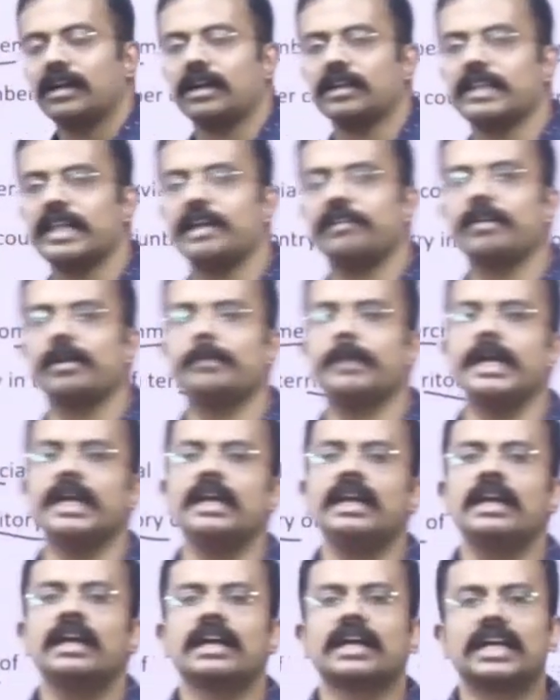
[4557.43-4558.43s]
There will
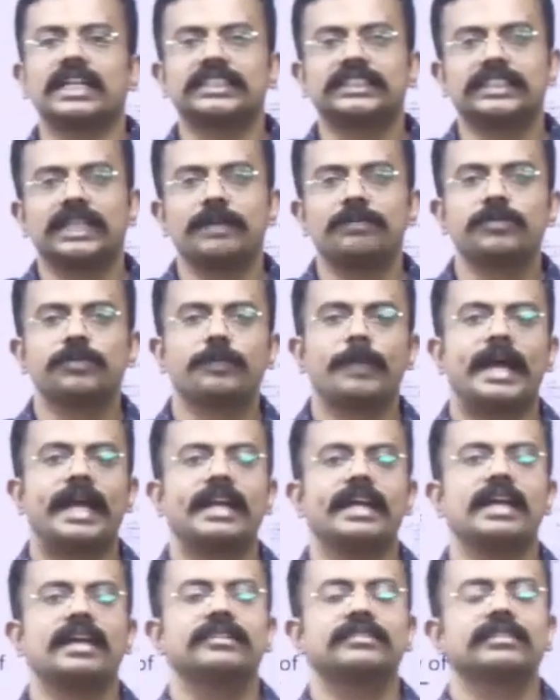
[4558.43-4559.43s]
be customs
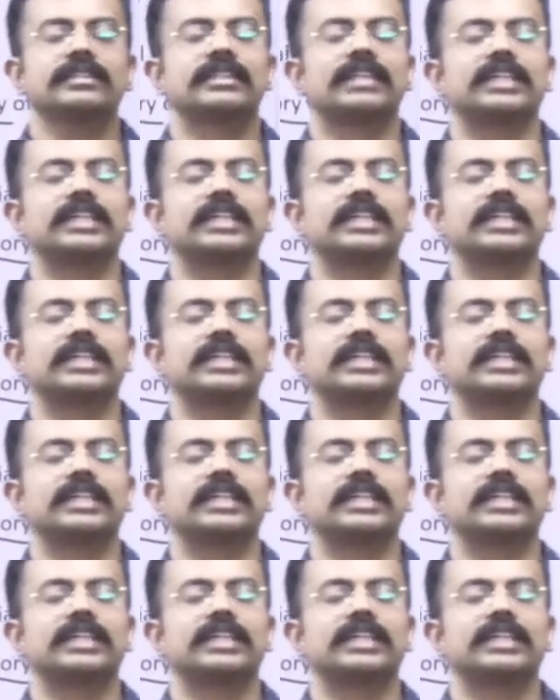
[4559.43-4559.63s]
barriers,